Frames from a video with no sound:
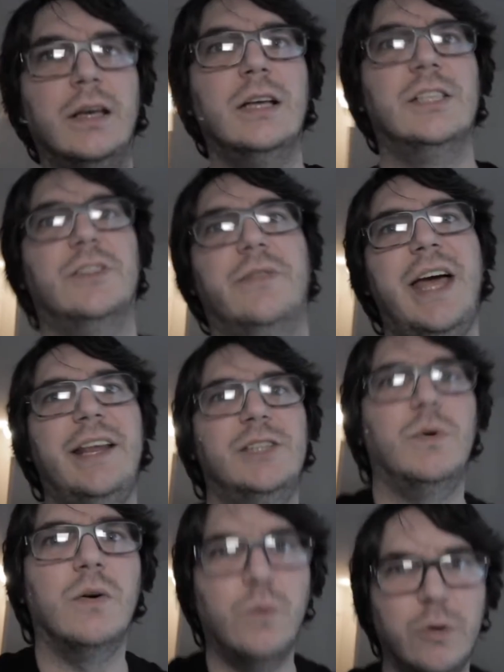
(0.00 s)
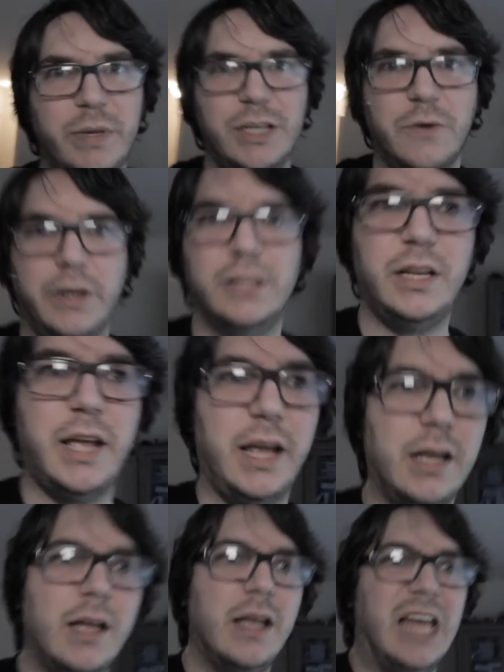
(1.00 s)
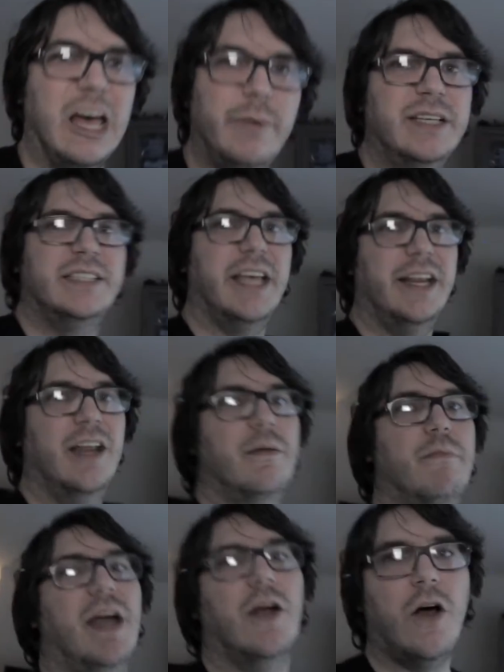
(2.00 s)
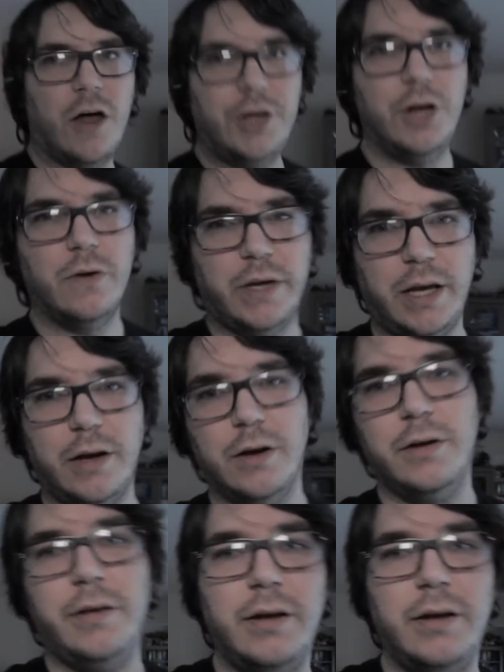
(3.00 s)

So that is what we'll be doing today. I'll be setting up my audio gear,